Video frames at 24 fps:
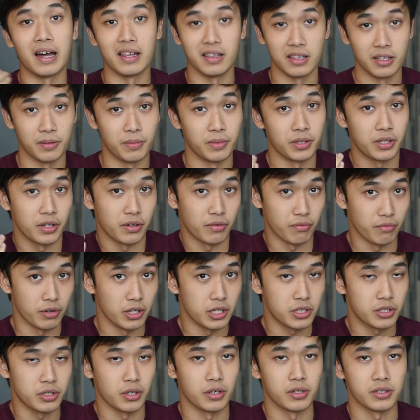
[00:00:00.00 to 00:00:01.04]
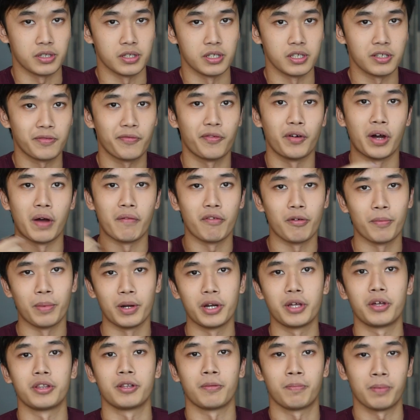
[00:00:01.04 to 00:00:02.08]
unlimited resources for
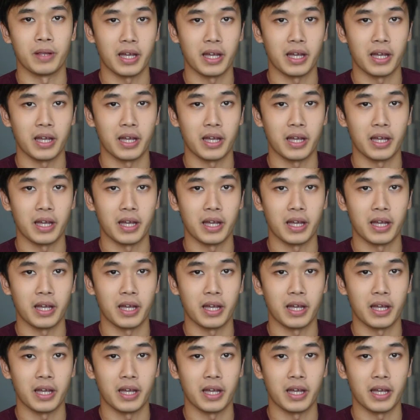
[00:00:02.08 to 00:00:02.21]
everybody on the